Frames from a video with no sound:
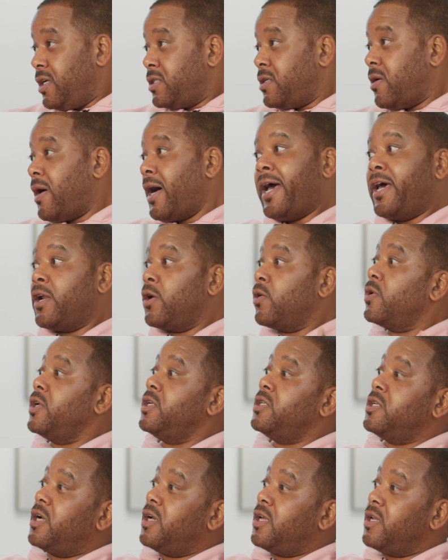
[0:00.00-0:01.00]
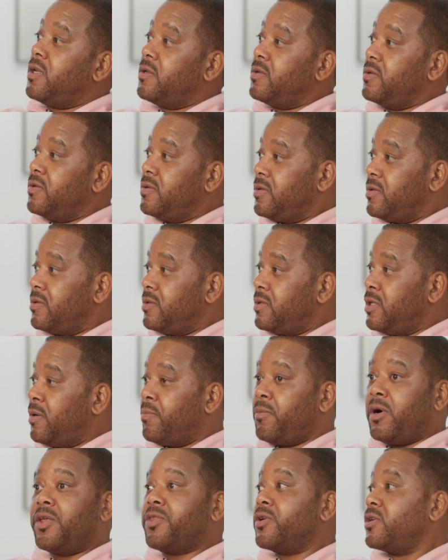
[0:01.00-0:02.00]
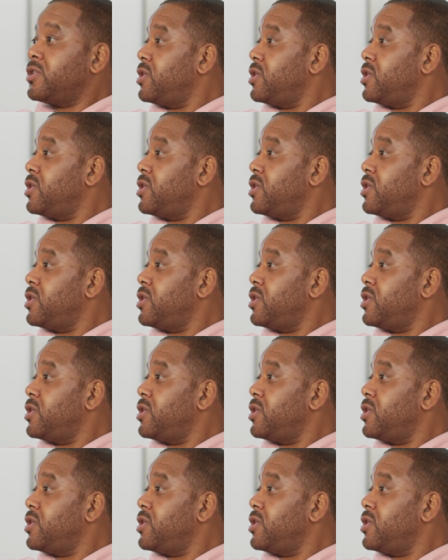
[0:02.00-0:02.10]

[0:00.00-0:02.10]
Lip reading: So I had only done the mother.